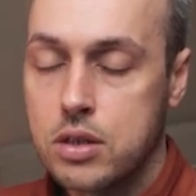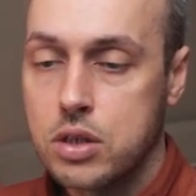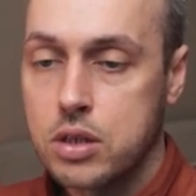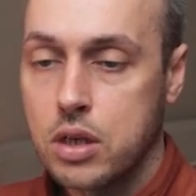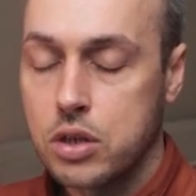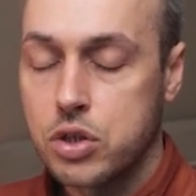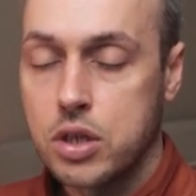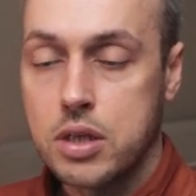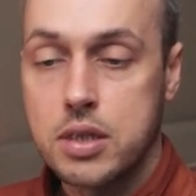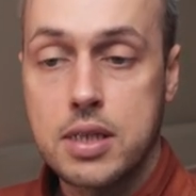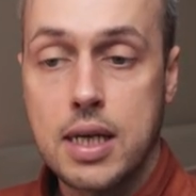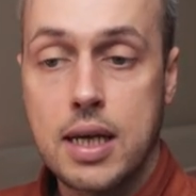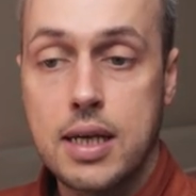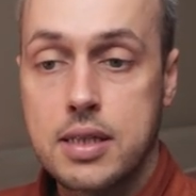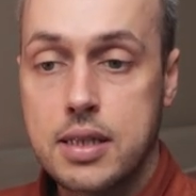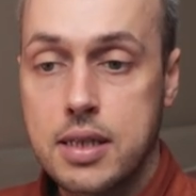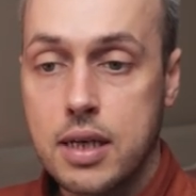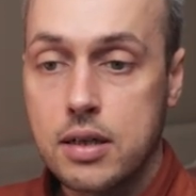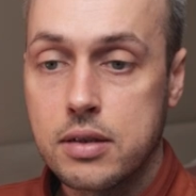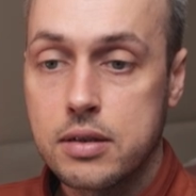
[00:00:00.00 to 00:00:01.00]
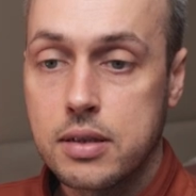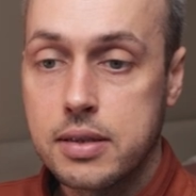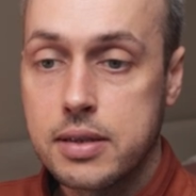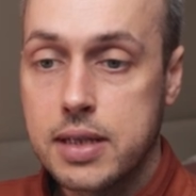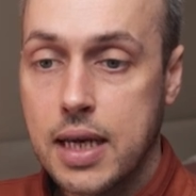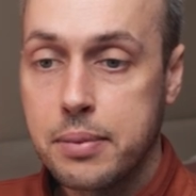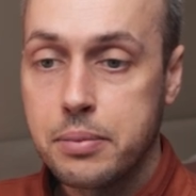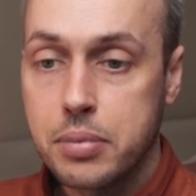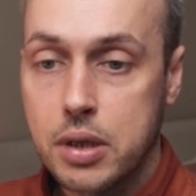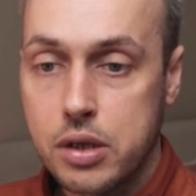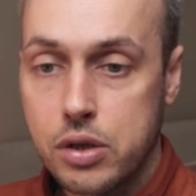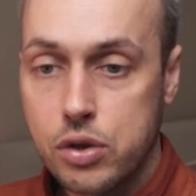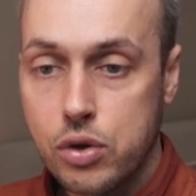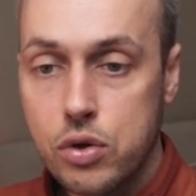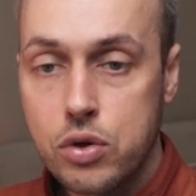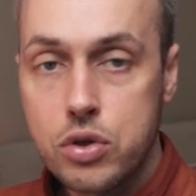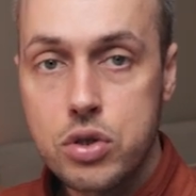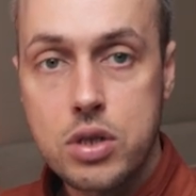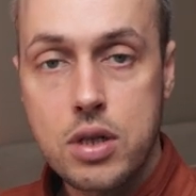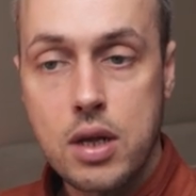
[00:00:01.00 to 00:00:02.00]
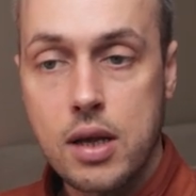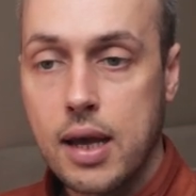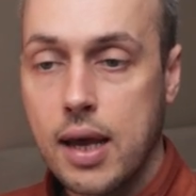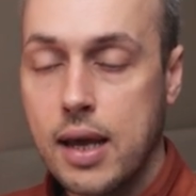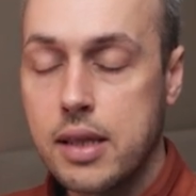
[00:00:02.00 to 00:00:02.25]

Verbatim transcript: such as assert template used